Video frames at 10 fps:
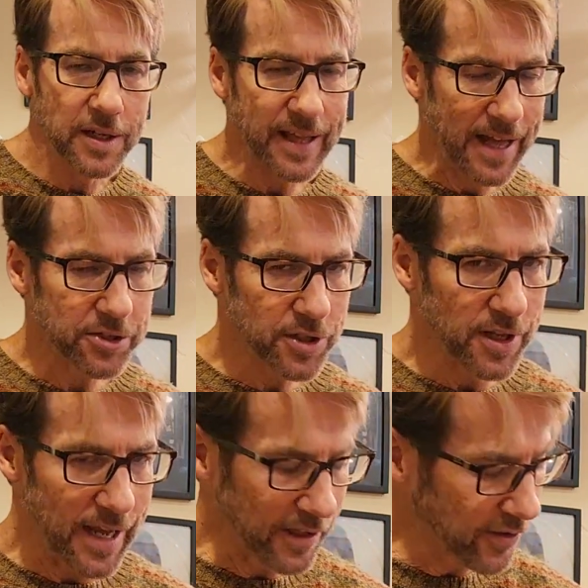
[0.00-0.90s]
catch the
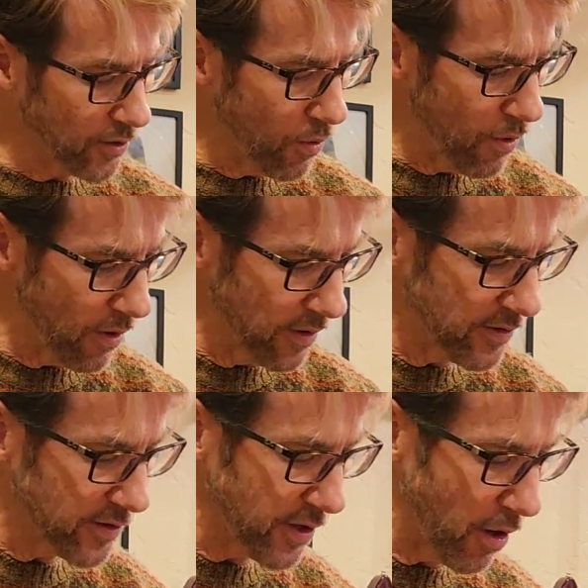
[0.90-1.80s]
next chords.
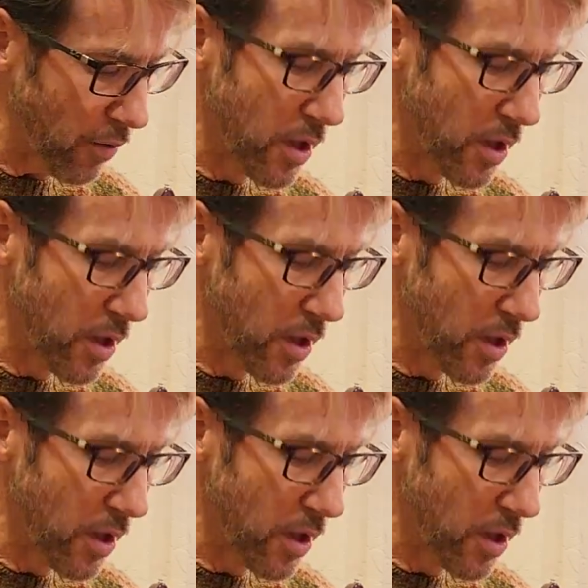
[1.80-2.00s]
So